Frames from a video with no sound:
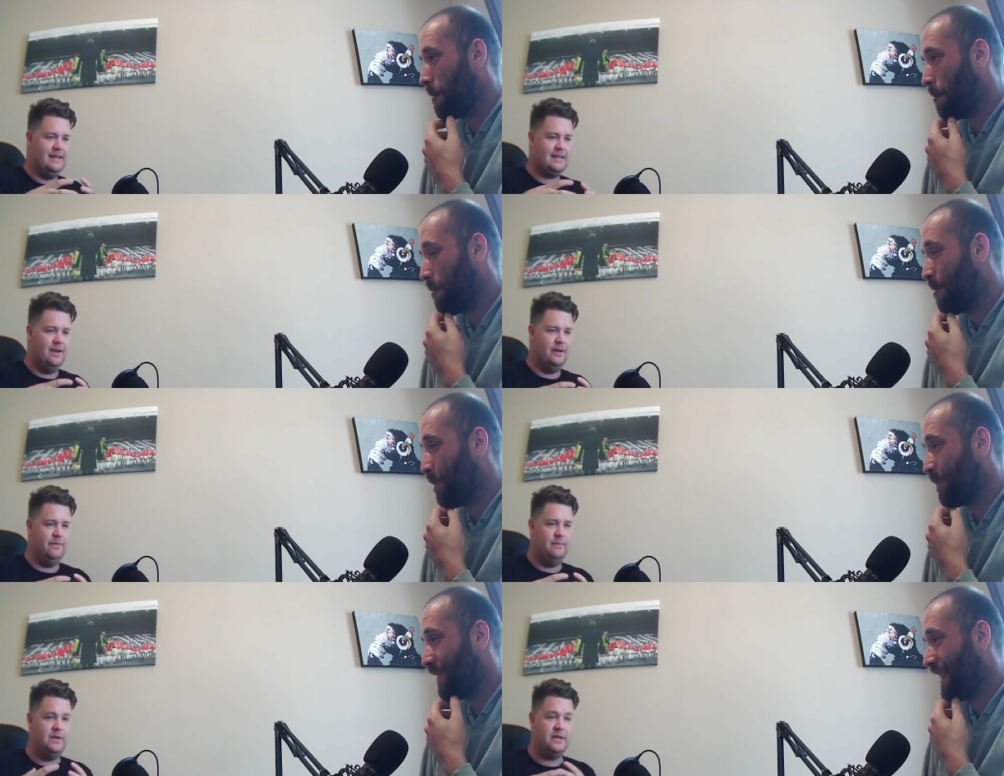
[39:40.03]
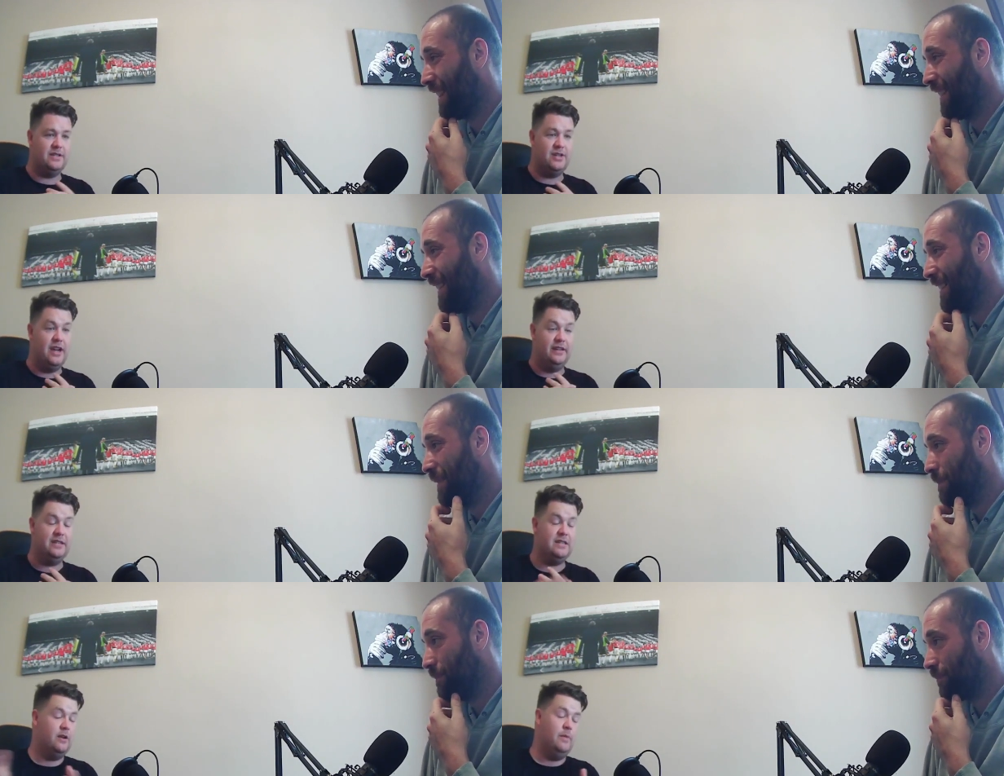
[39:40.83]
Speaker 1: kind of music has changed
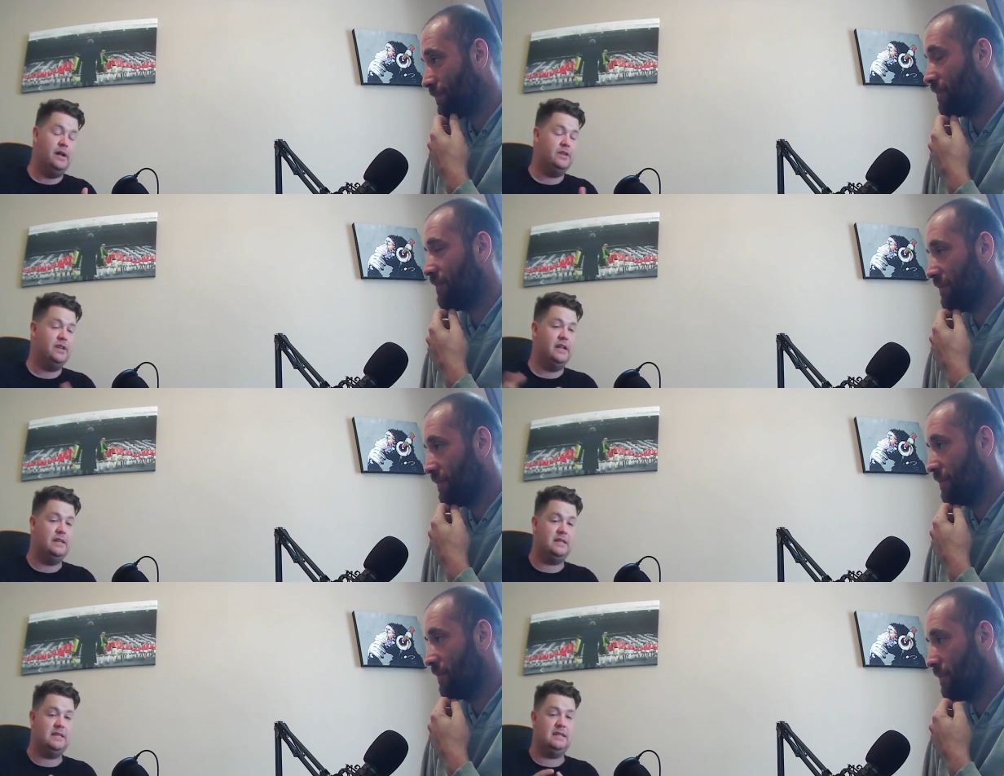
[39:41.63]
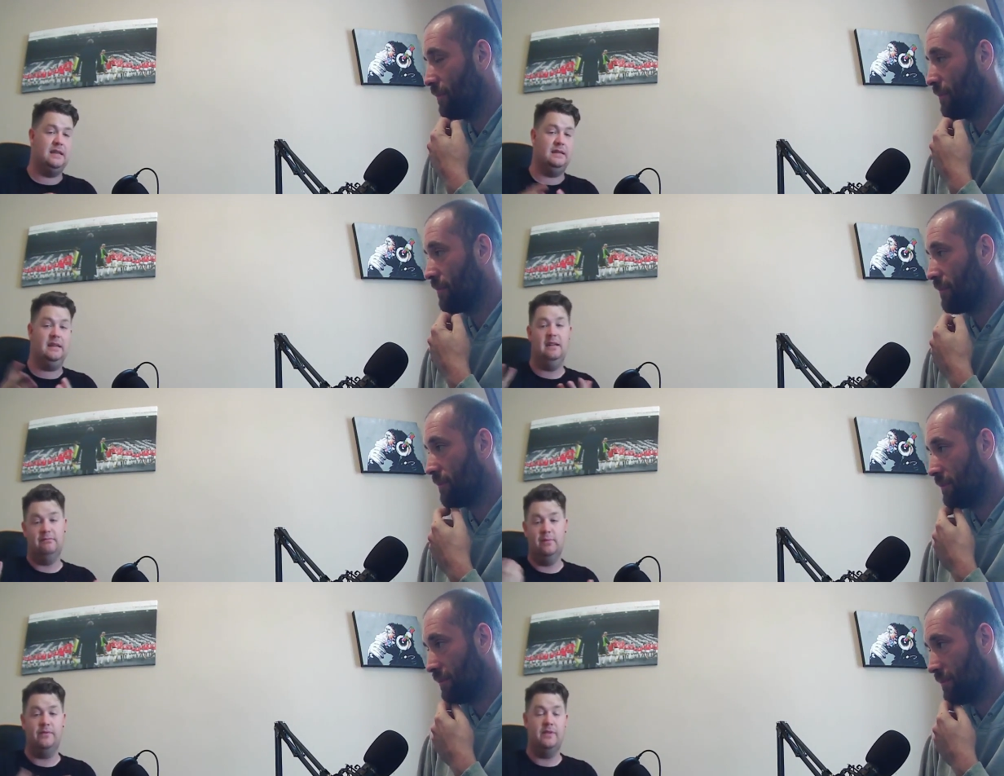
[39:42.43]
so much, and it's I don't know
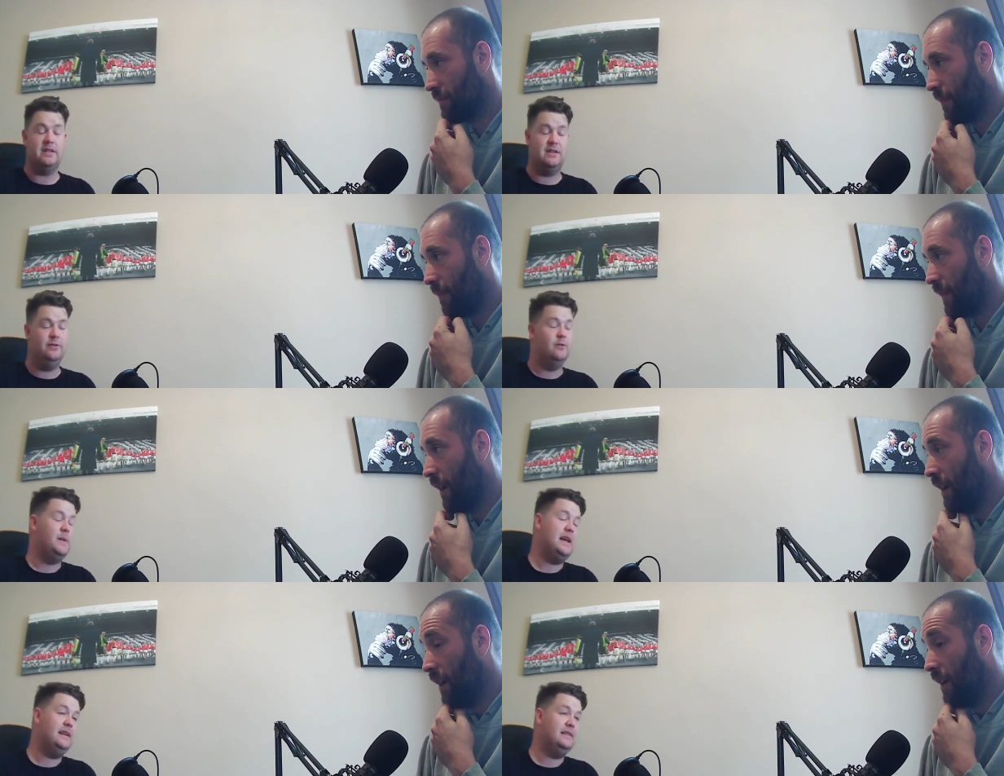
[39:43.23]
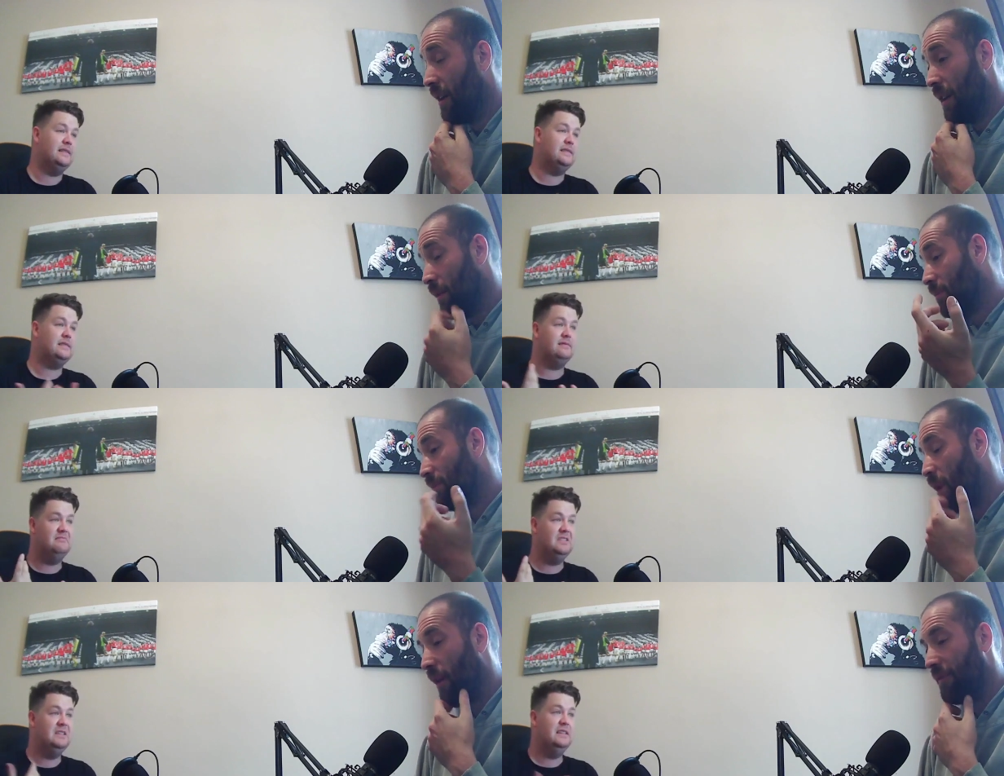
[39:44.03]
whether it's good or bad. It's
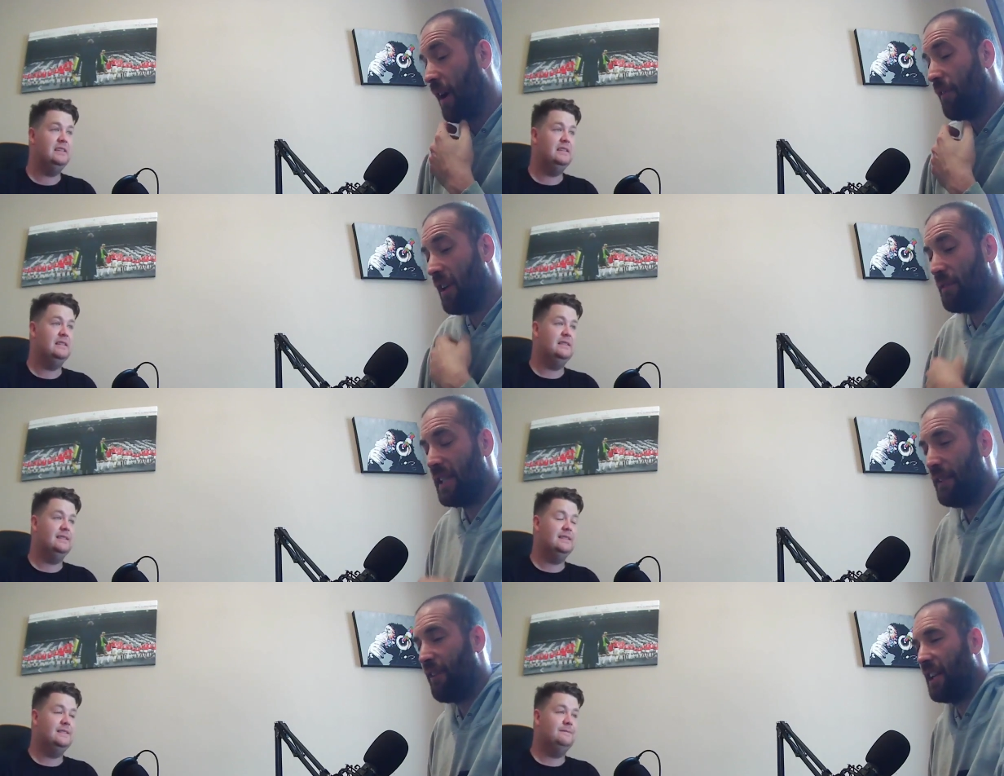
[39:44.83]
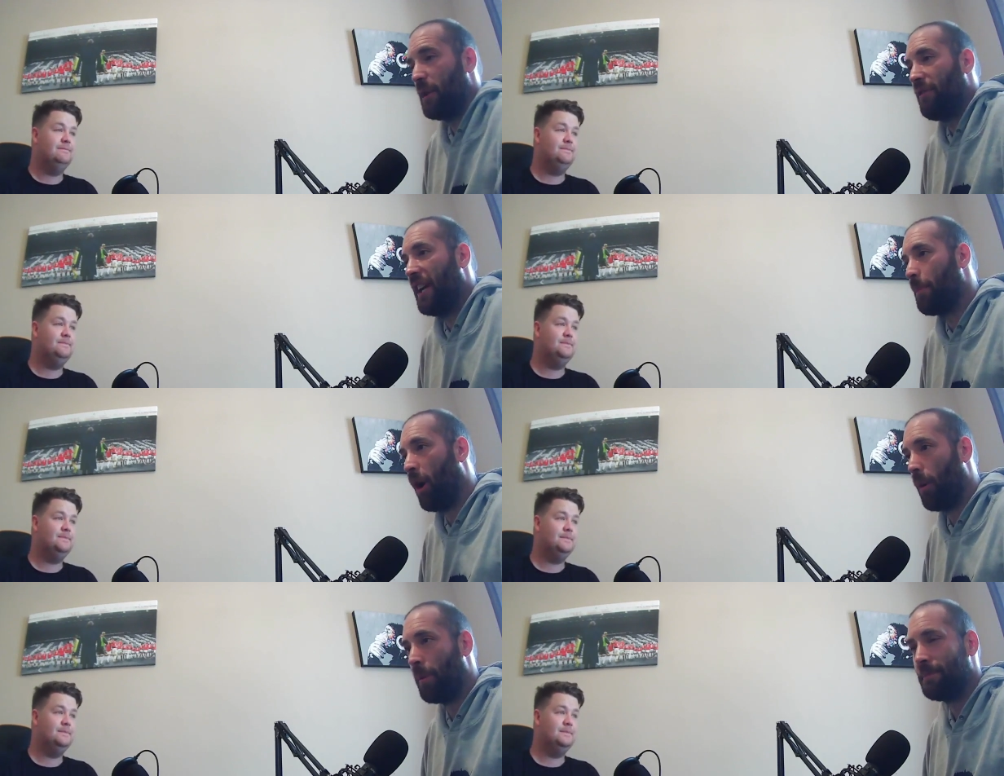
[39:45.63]
I've I've
Speaker 2: only really found it with hip
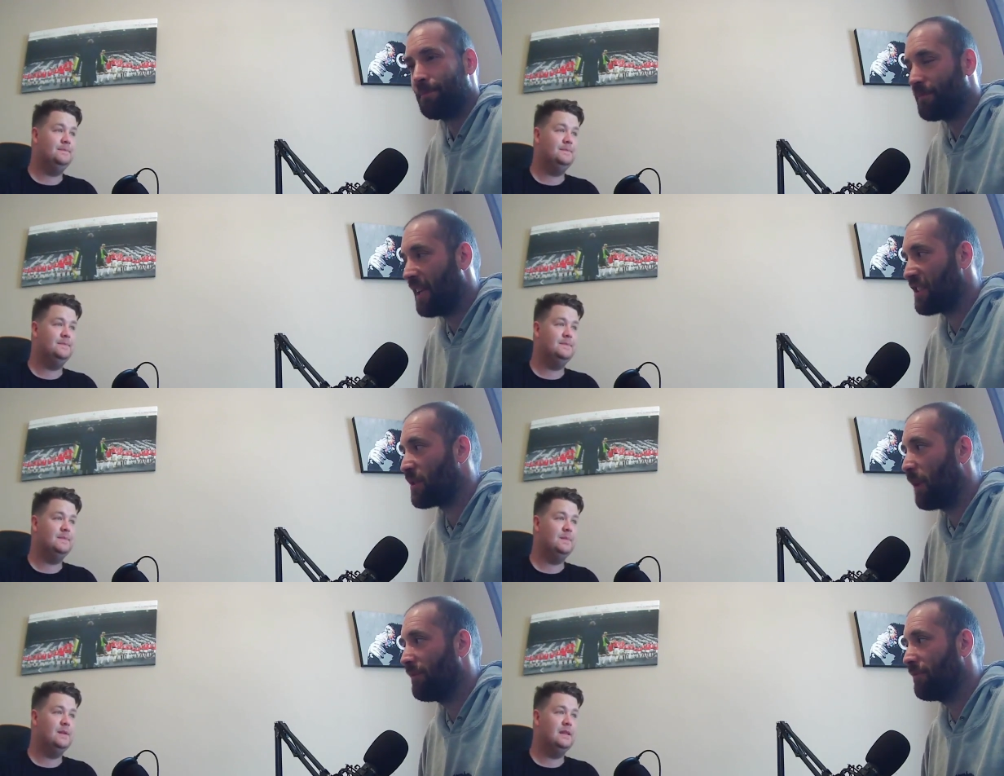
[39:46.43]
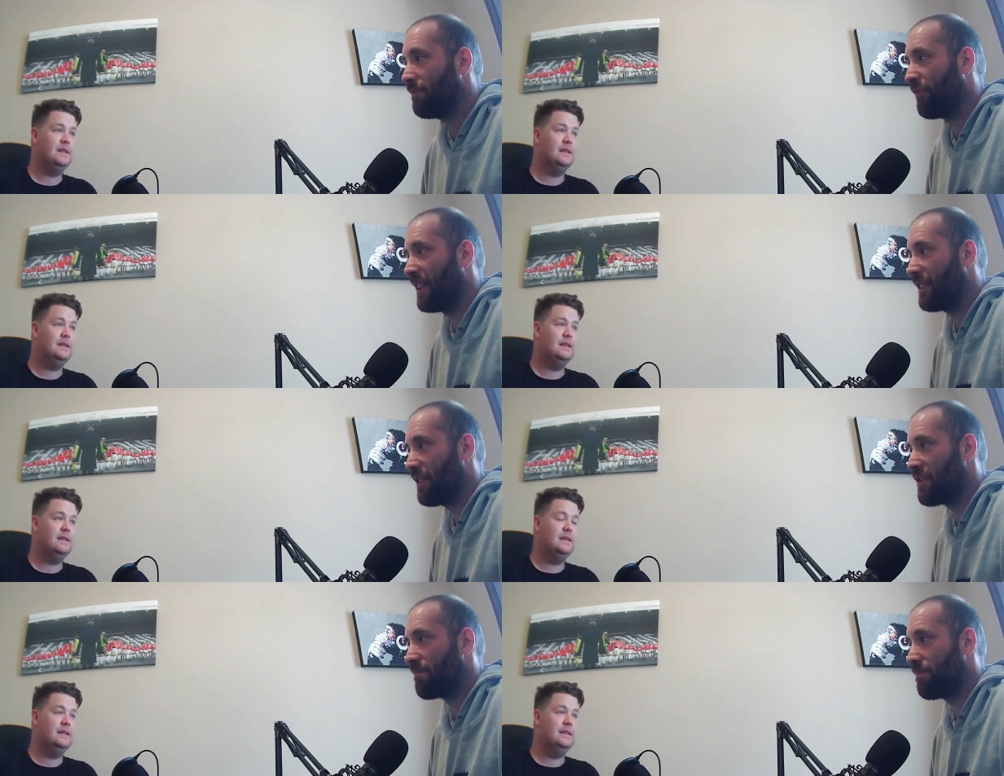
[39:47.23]
hop. That's the one thing
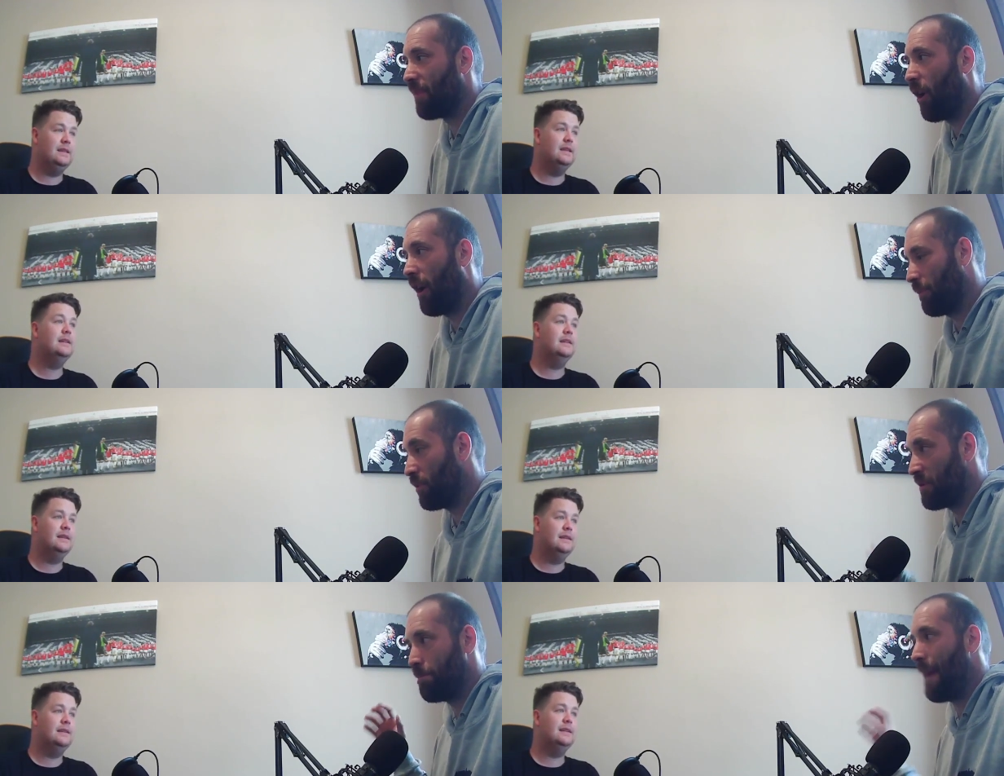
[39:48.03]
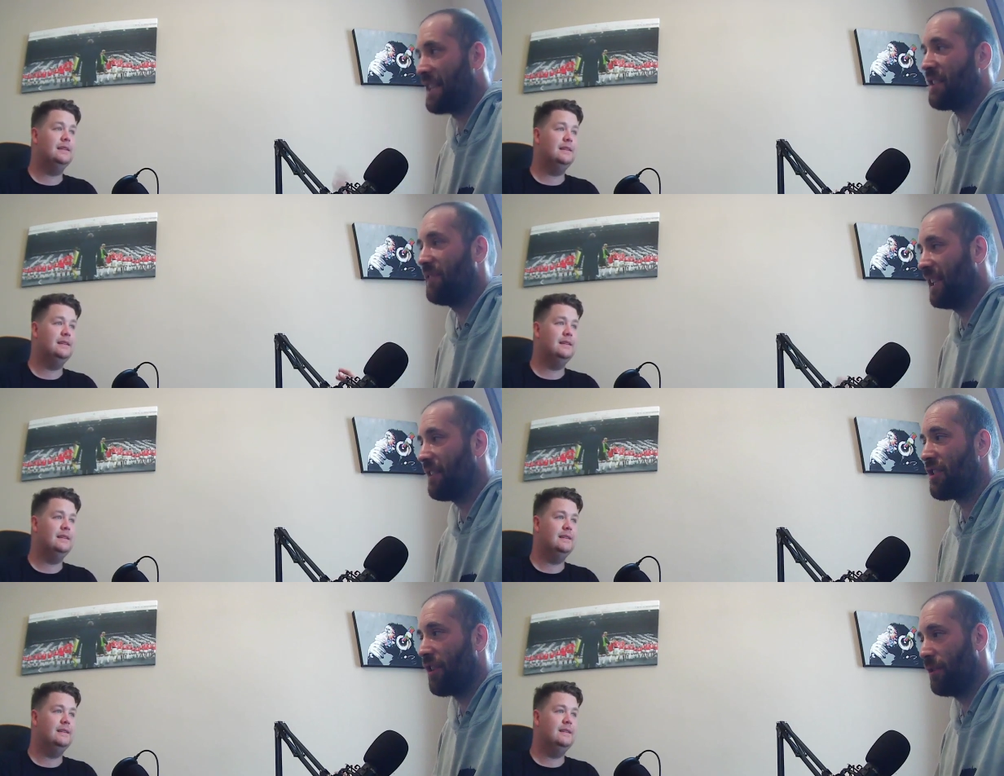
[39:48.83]
that's I was massively
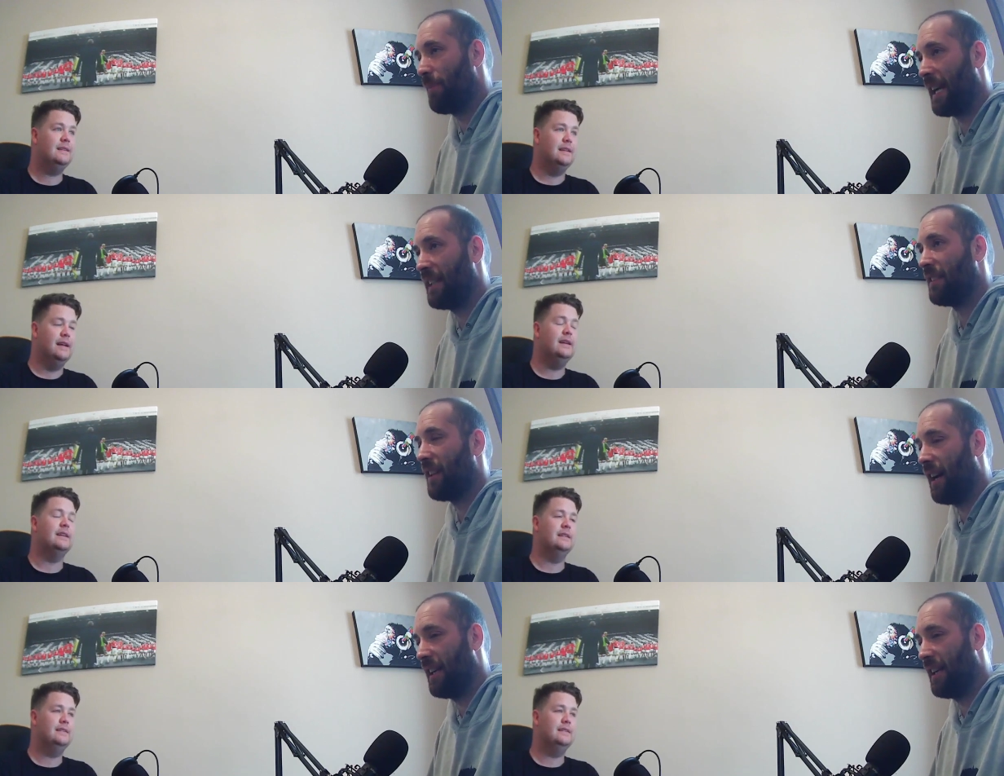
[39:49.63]
into back yeah, in the yeah.